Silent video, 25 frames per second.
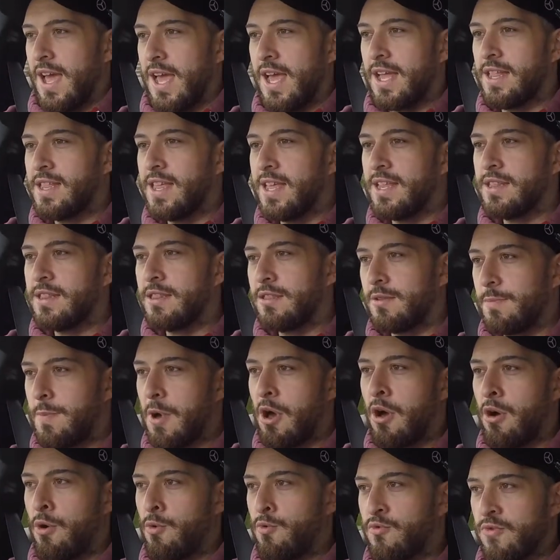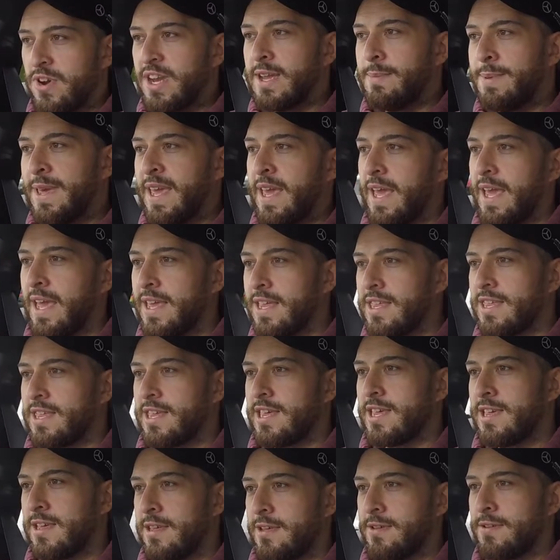and then the pothole reappears